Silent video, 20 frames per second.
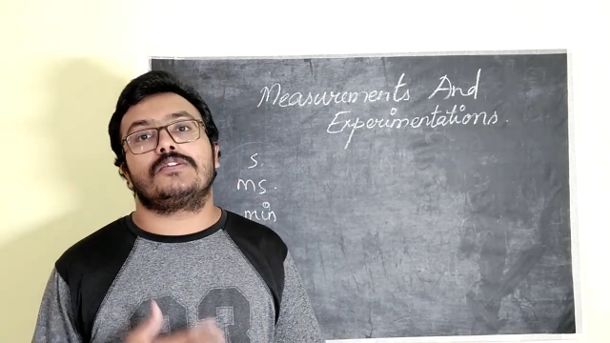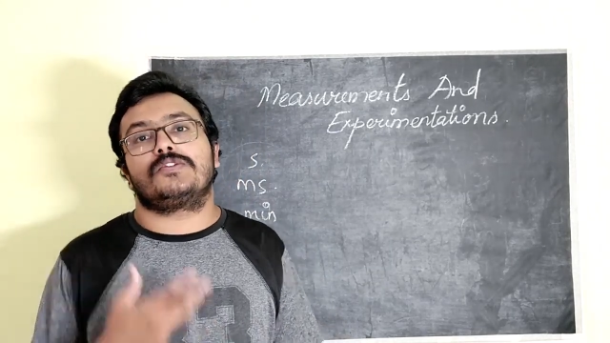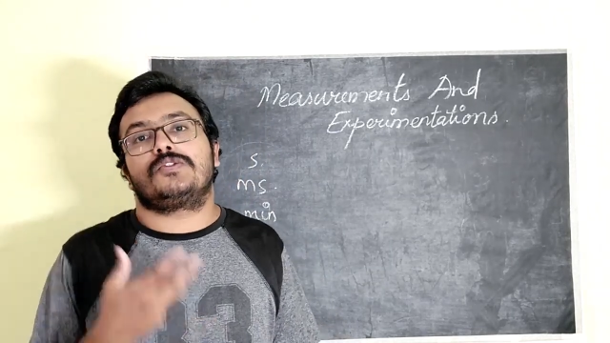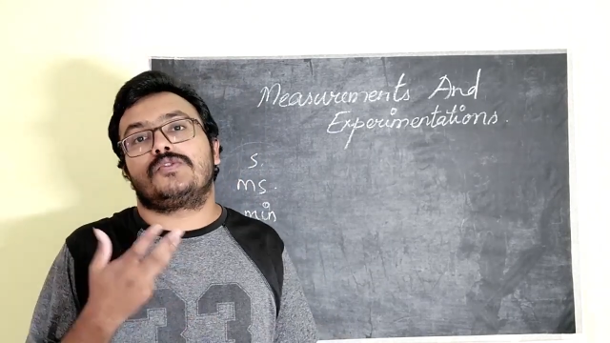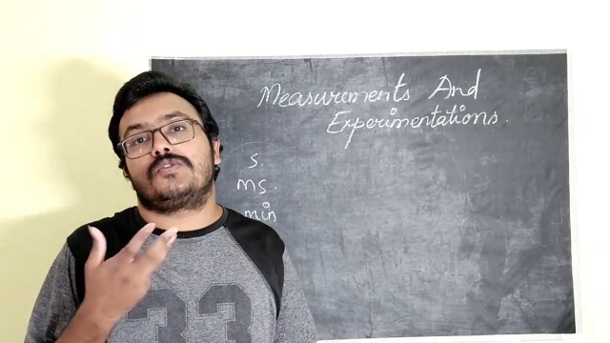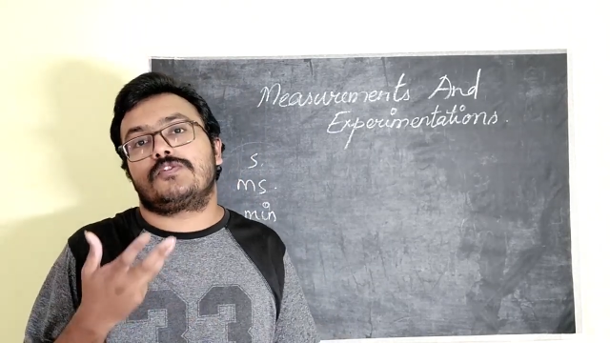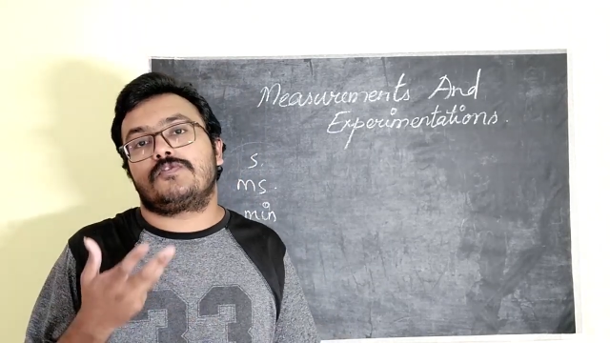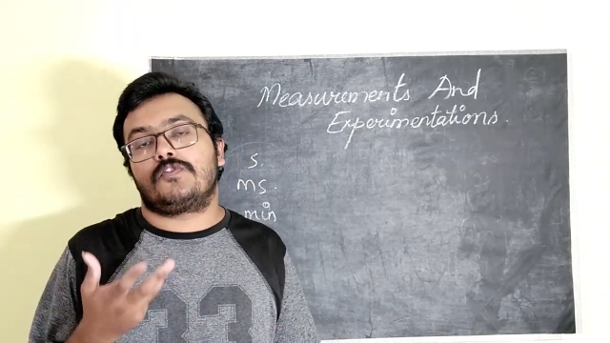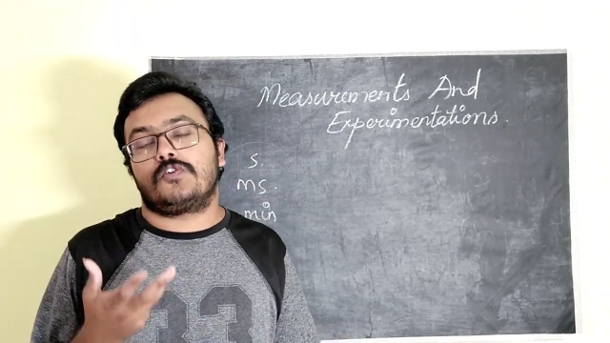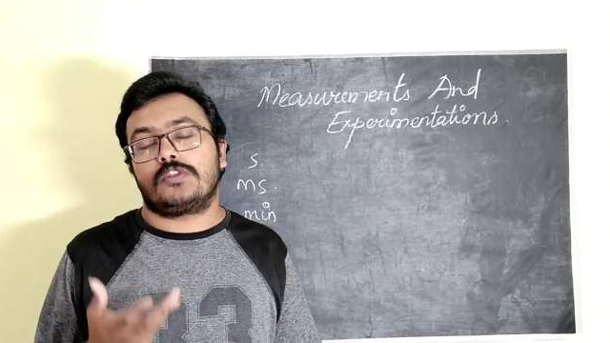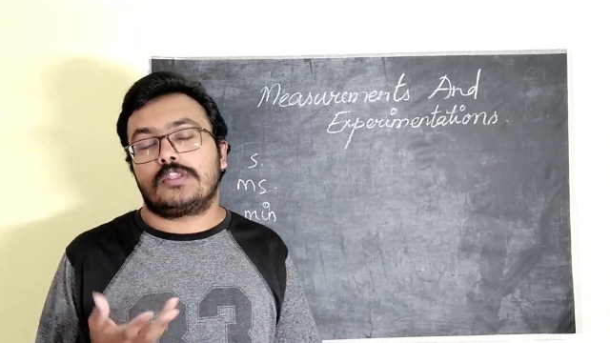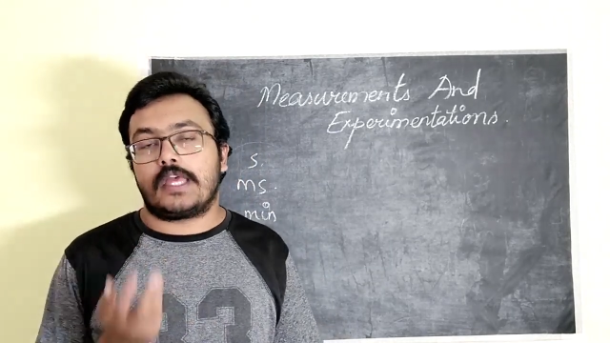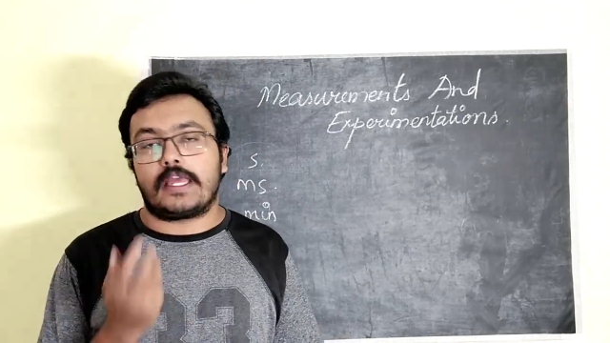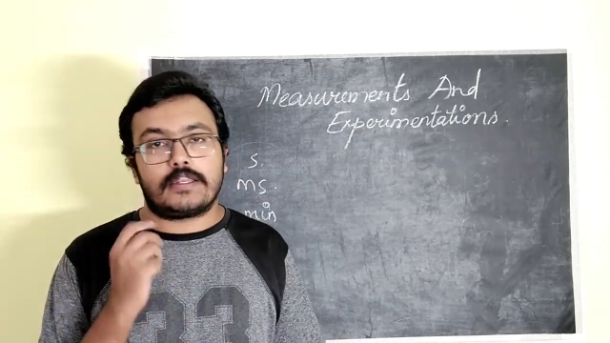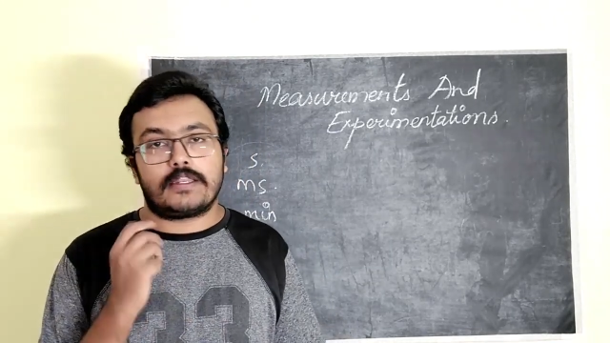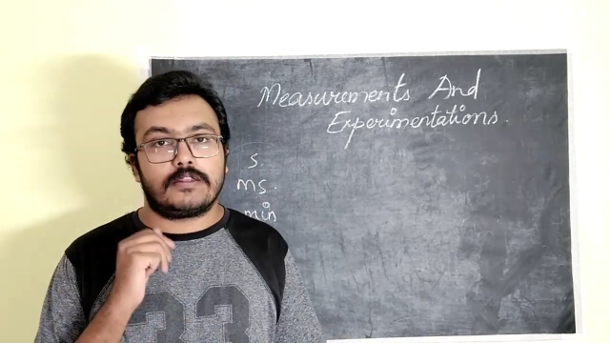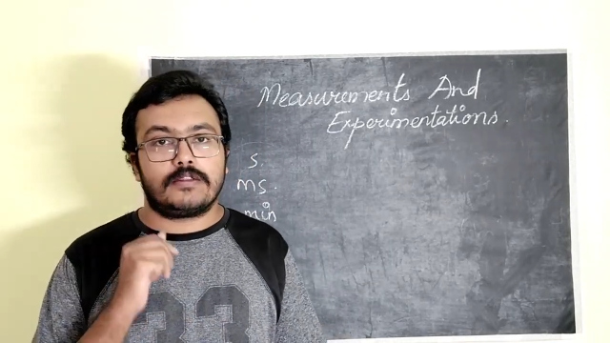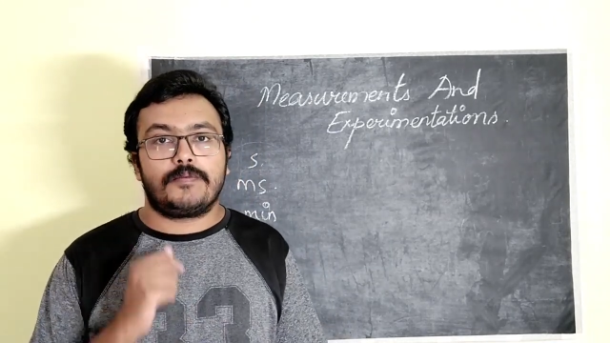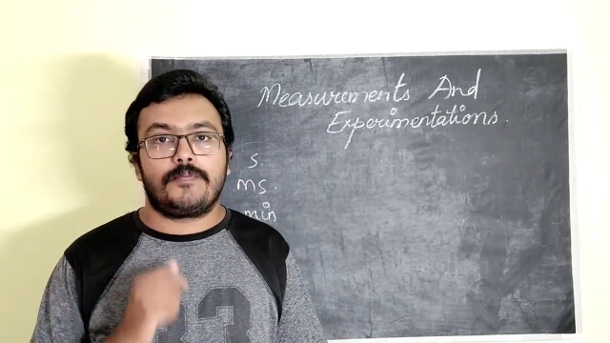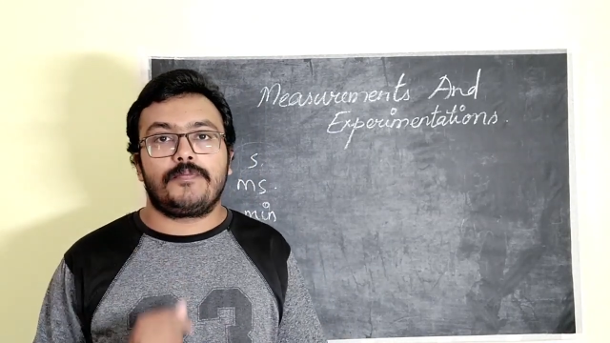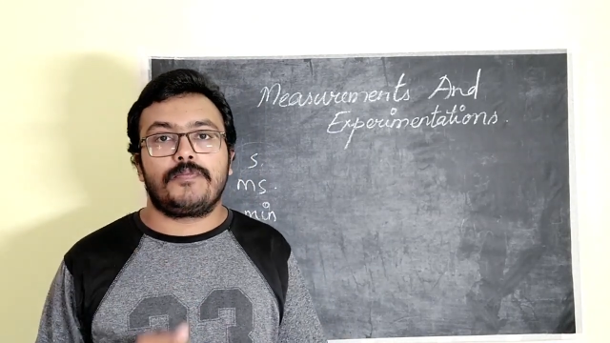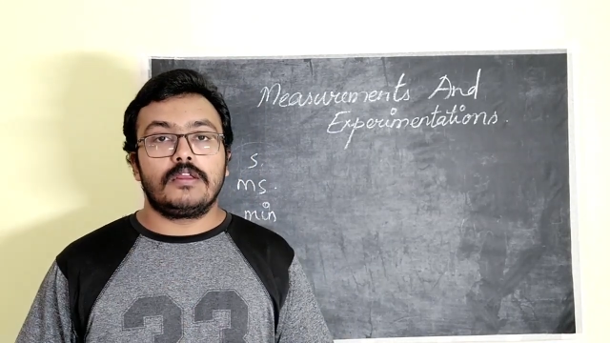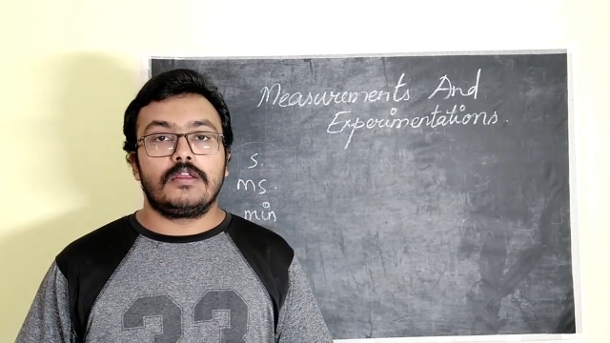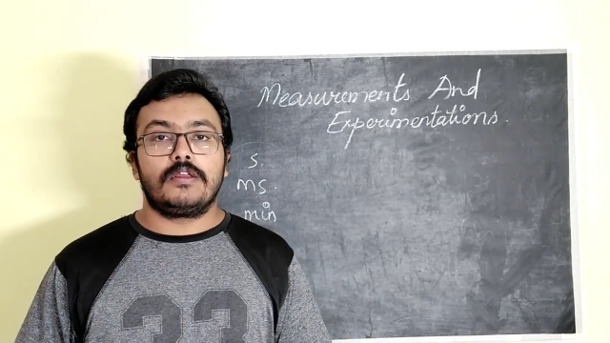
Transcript: is used for that?